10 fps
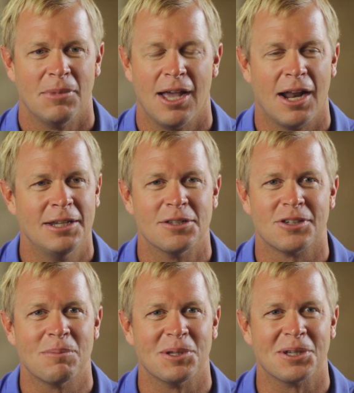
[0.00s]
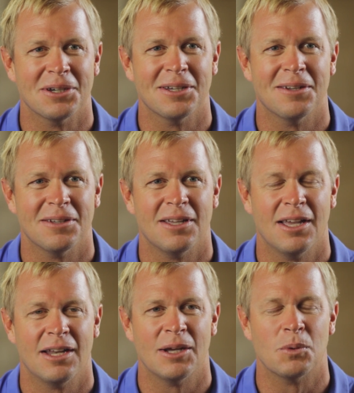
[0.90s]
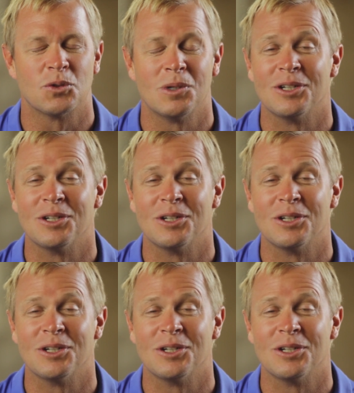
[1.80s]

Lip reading: man, I did something good, and it was